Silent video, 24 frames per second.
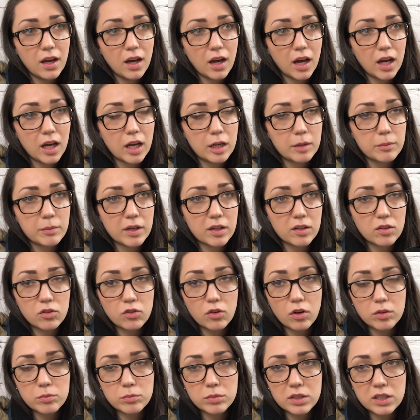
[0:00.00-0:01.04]
I'm a
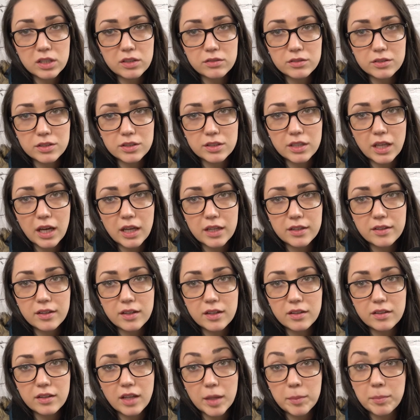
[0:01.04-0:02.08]
strong believer that
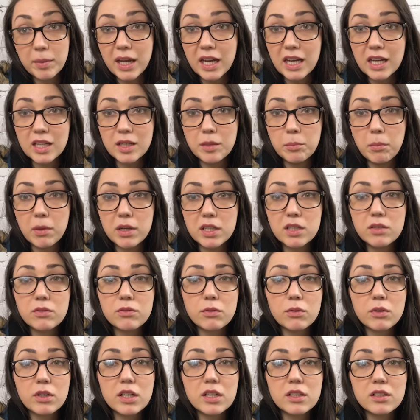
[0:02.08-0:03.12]
they paid money
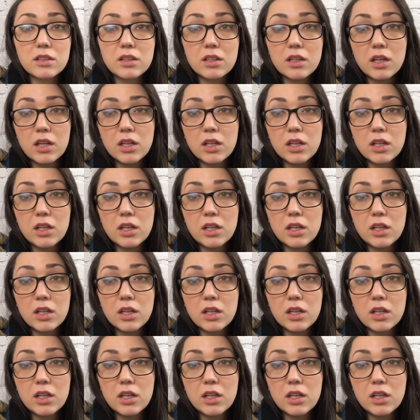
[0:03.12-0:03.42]
for it